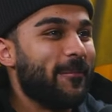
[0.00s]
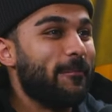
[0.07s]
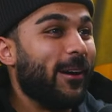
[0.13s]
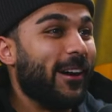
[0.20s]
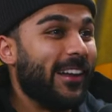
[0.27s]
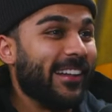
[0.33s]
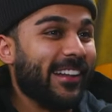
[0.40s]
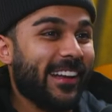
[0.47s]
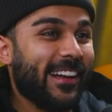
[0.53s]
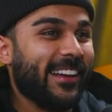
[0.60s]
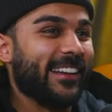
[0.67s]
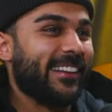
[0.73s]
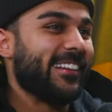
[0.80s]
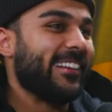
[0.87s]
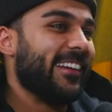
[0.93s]
but
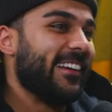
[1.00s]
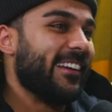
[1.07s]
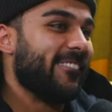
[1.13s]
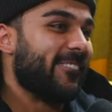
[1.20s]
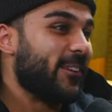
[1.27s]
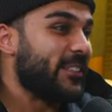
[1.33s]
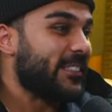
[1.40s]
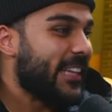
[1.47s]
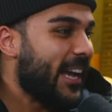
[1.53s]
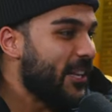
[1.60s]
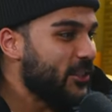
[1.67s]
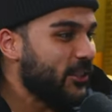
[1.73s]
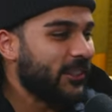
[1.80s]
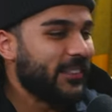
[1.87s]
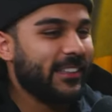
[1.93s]
like for
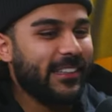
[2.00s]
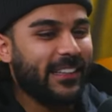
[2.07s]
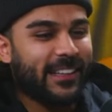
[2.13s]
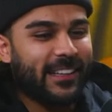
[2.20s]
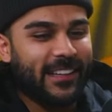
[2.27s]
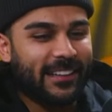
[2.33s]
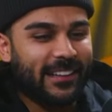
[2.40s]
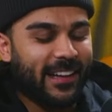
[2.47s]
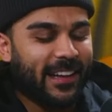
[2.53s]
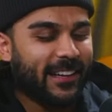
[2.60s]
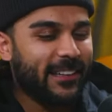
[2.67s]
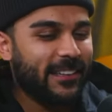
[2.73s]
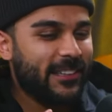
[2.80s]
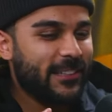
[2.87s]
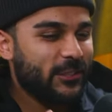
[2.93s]
scheduling and
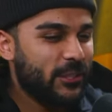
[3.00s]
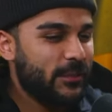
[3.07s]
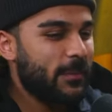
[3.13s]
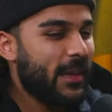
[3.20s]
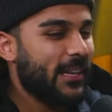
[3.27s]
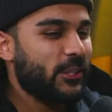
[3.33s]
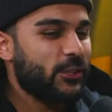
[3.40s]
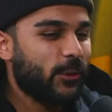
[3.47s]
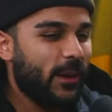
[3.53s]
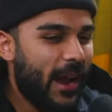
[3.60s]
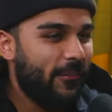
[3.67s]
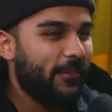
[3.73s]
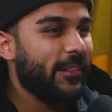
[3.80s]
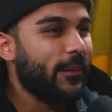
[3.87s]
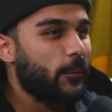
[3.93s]
like just making sure
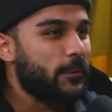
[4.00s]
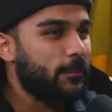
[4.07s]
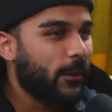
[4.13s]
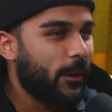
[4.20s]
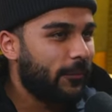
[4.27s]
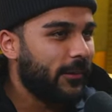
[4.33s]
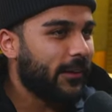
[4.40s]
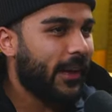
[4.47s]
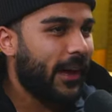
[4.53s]
everything was perfect.